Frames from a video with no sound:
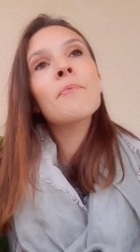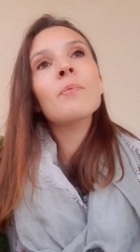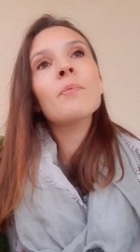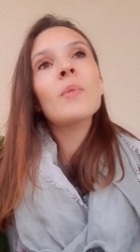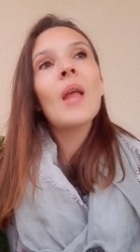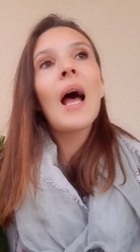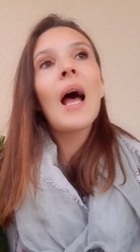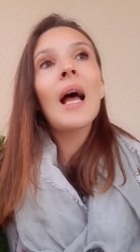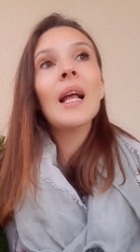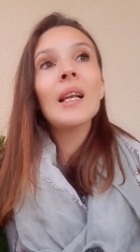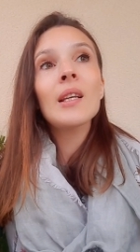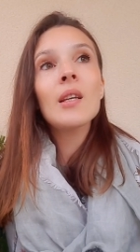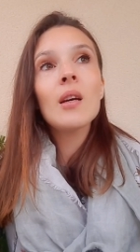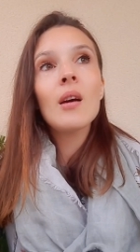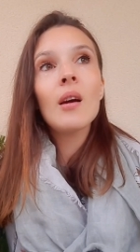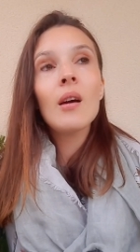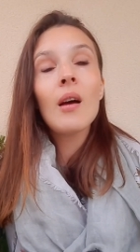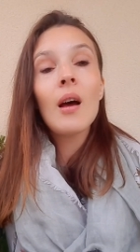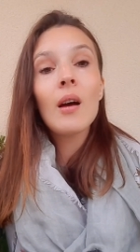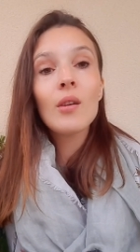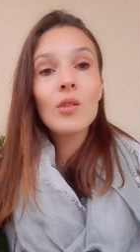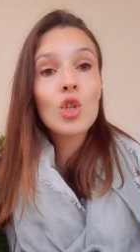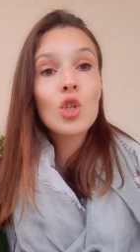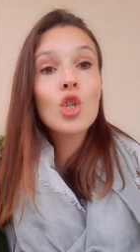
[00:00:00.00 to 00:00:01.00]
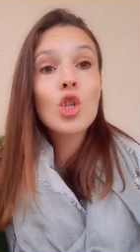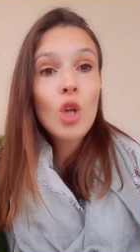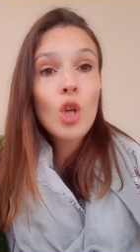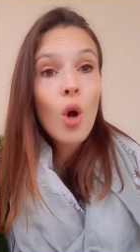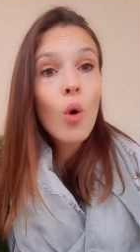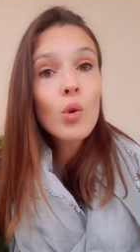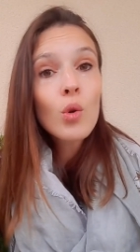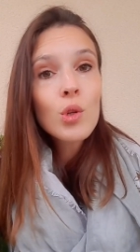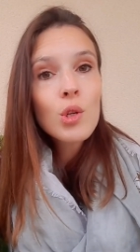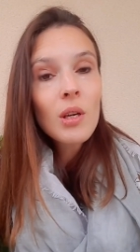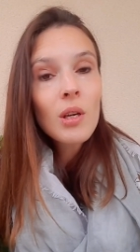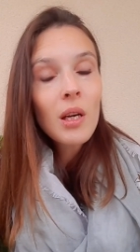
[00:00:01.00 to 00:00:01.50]
and
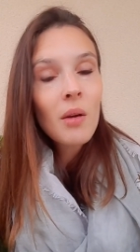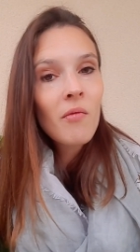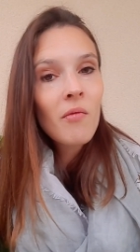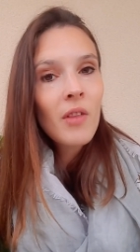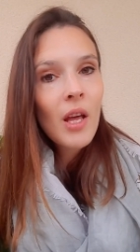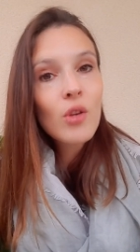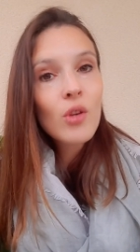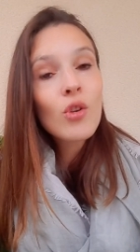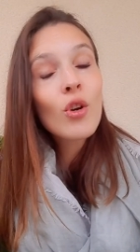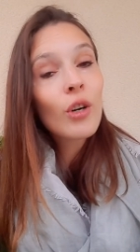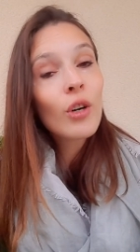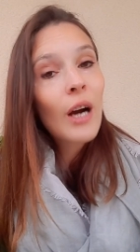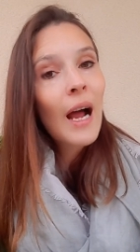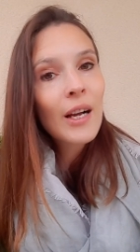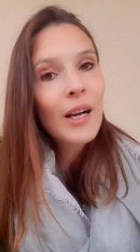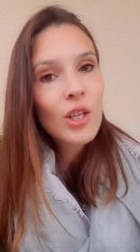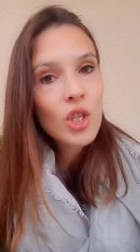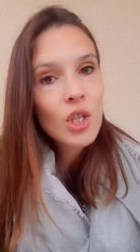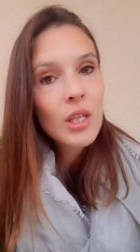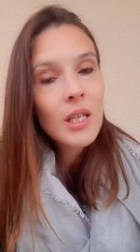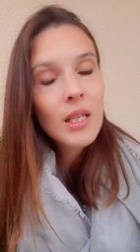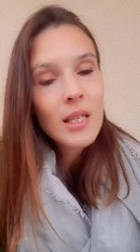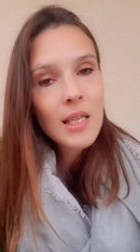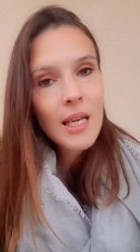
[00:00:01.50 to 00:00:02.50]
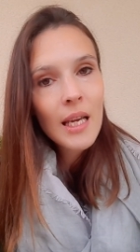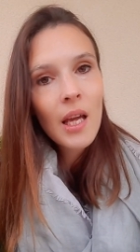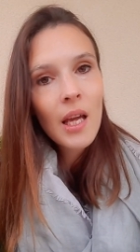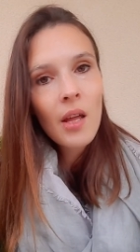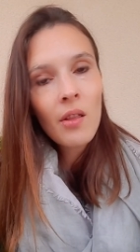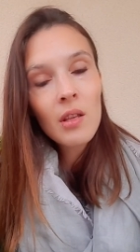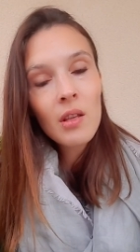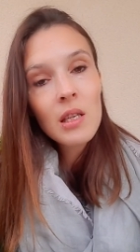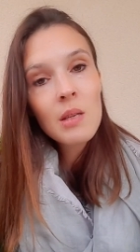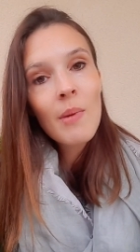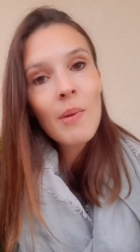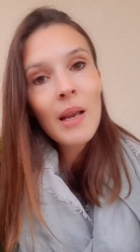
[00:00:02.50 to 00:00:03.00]
show to him that you're actually taking
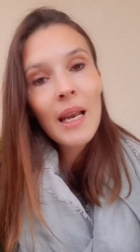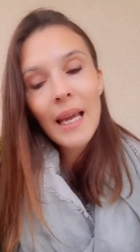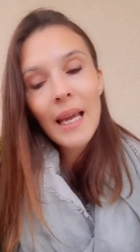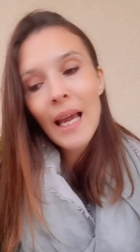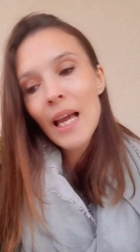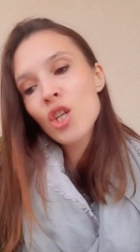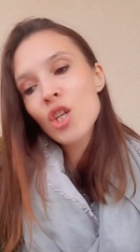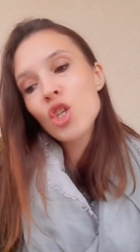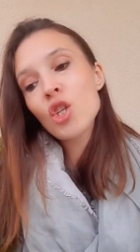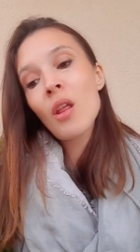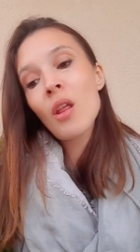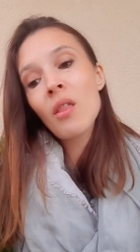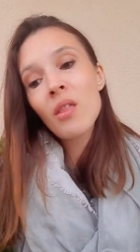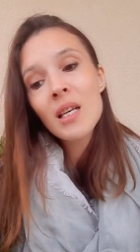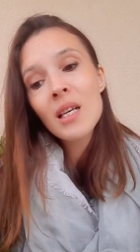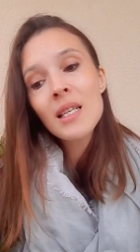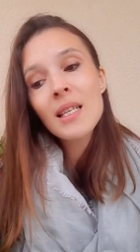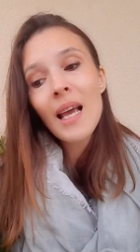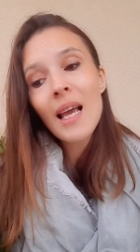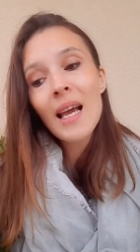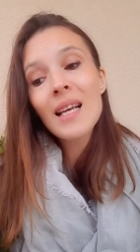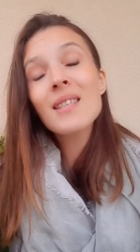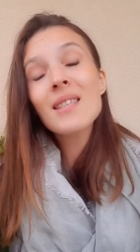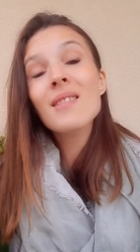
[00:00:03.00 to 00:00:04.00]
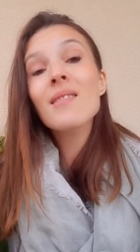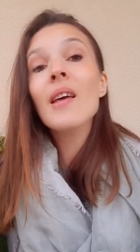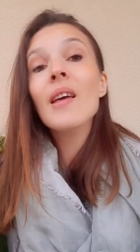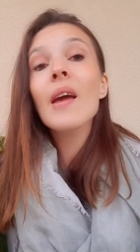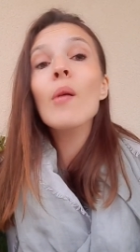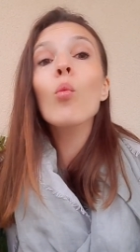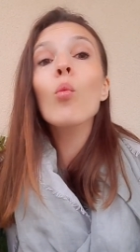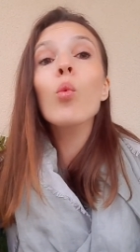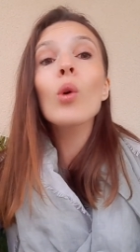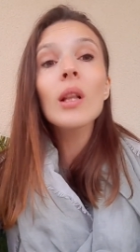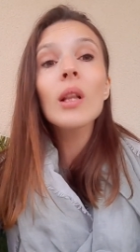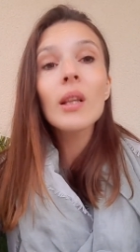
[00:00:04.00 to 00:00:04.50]
this medication. In this case, they
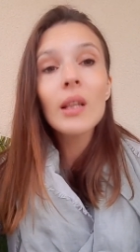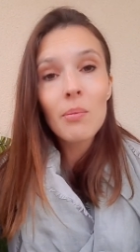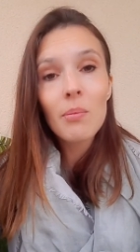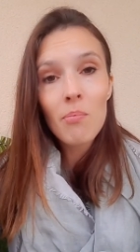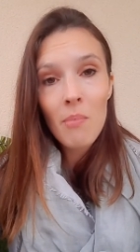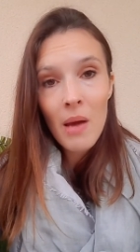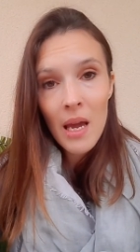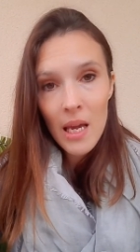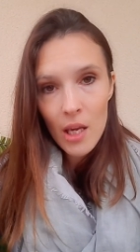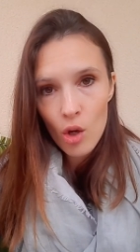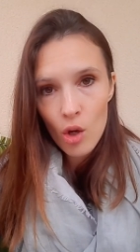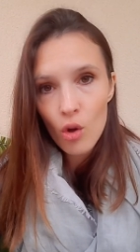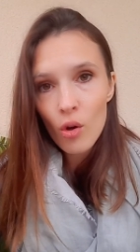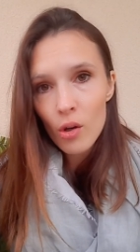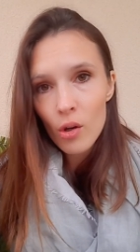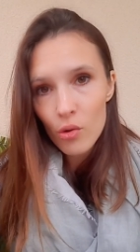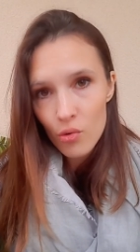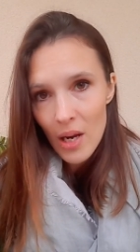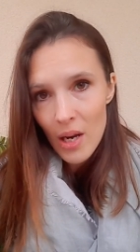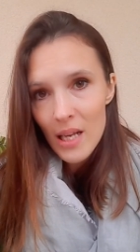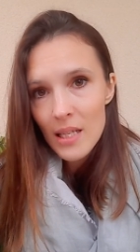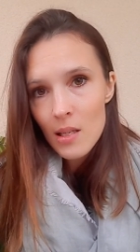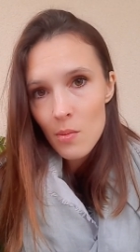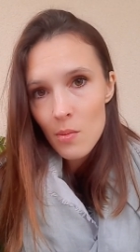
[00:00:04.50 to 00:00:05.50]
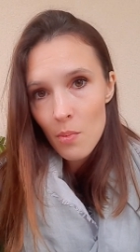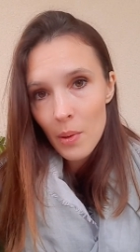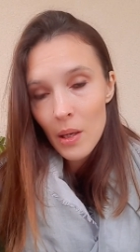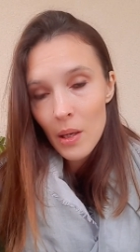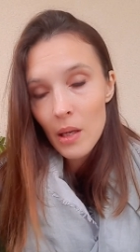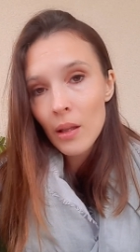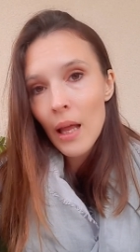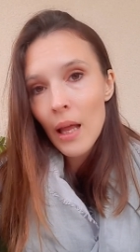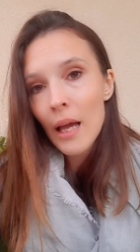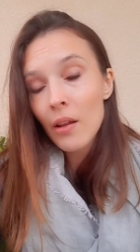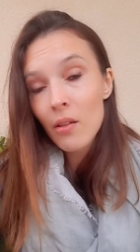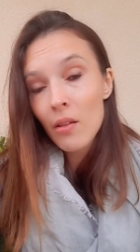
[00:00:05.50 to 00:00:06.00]
will make you a recipe,
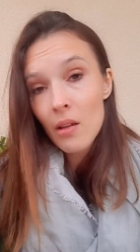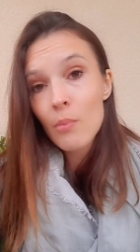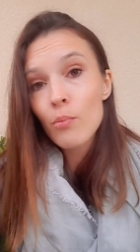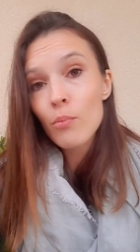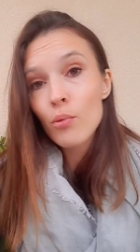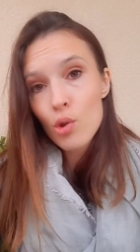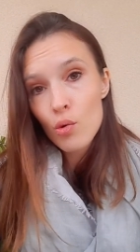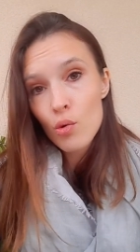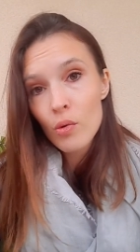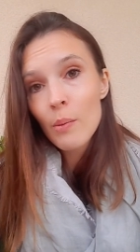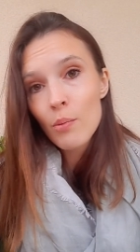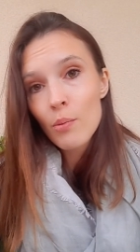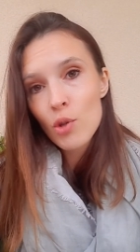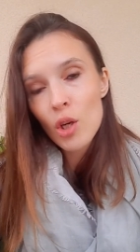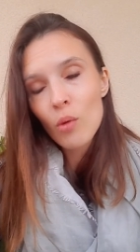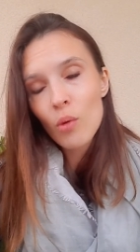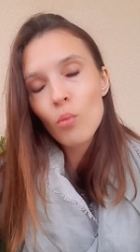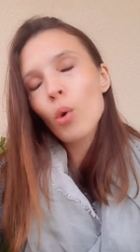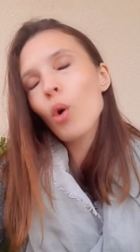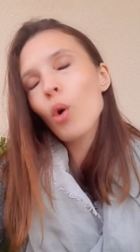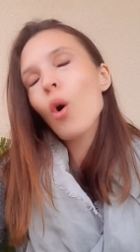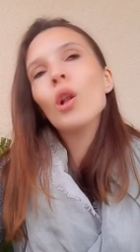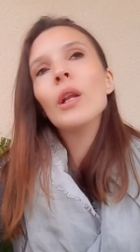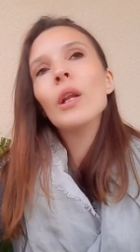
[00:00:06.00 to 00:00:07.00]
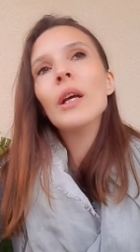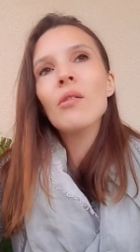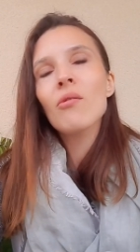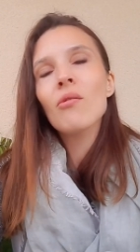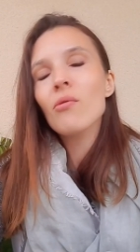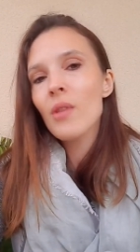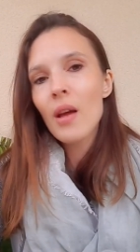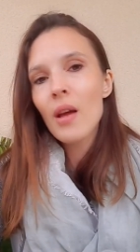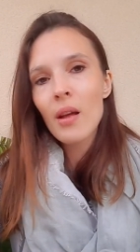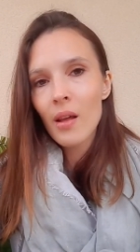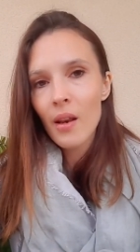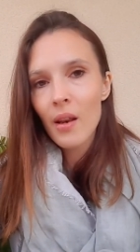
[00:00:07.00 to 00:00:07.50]
like the prescription. We call it
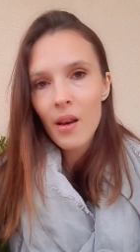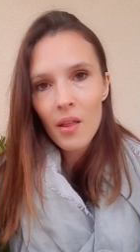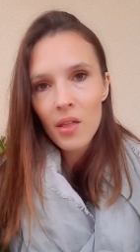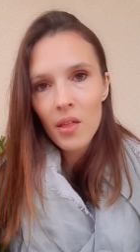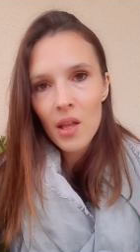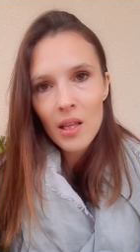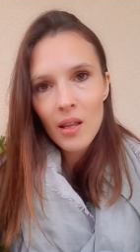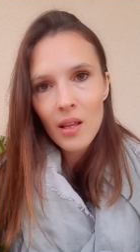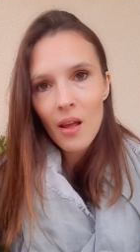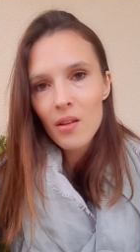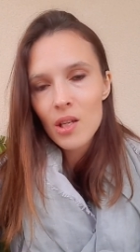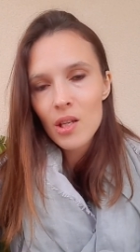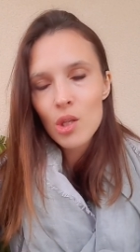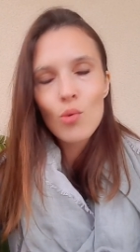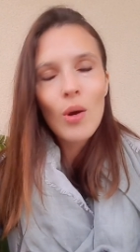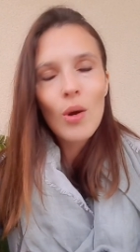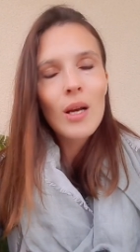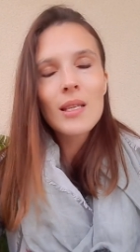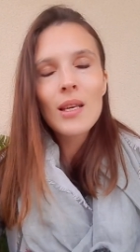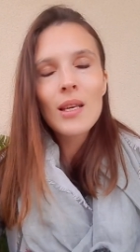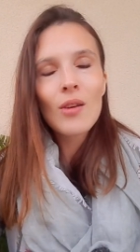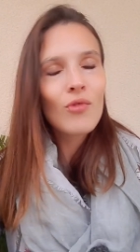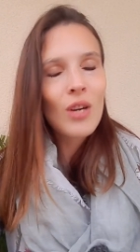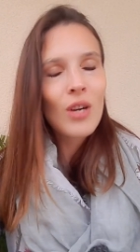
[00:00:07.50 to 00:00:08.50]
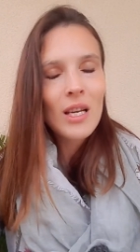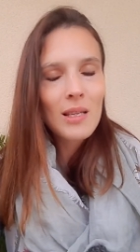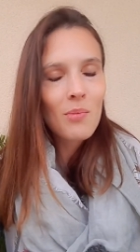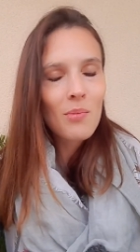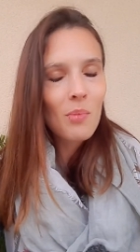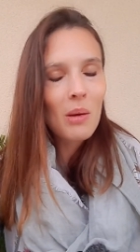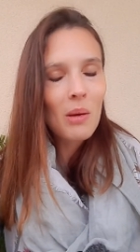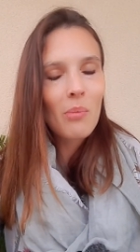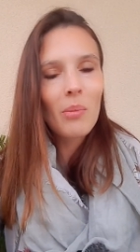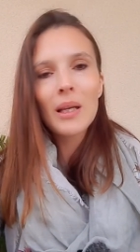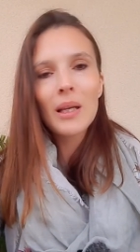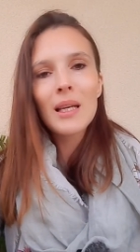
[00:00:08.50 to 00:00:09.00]
receta, this is why I say
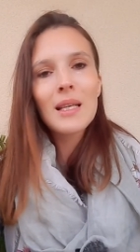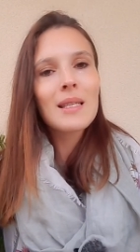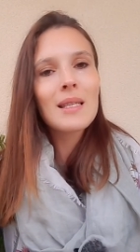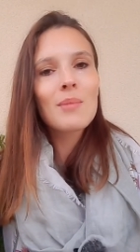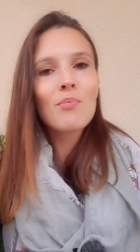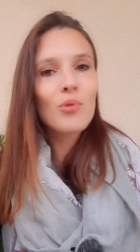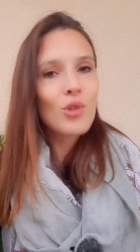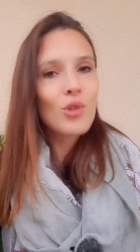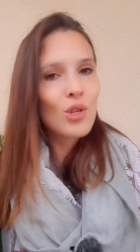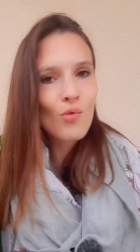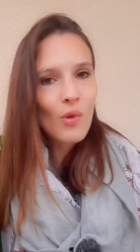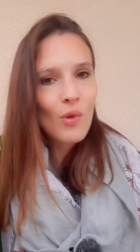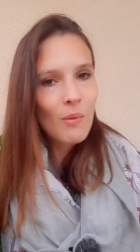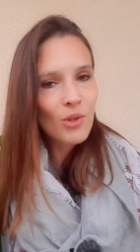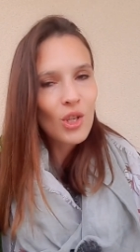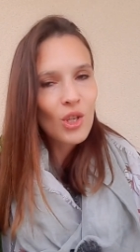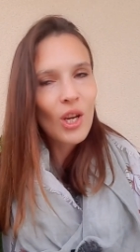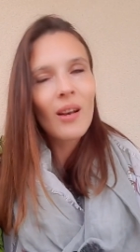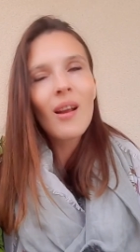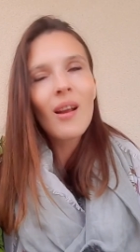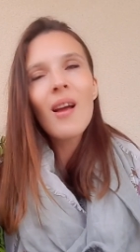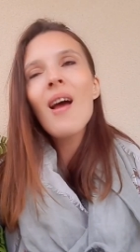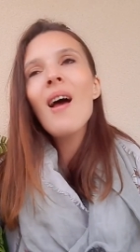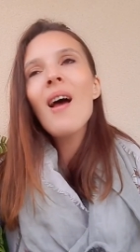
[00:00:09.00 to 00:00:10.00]
recipe, but it's prescription.